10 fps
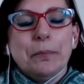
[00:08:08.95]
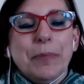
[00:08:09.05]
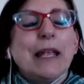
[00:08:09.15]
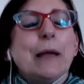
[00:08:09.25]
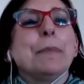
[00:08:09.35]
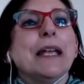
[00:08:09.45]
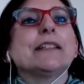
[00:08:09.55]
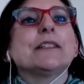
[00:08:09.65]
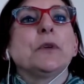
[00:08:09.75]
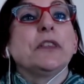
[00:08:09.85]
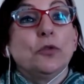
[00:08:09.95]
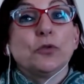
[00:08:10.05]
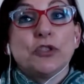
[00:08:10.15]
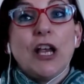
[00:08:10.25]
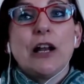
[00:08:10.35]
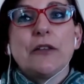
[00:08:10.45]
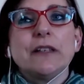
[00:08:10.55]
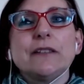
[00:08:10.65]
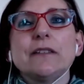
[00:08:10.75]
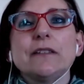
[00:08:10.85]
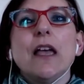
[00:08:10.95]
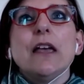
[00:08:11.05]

be at peace with your shadow this is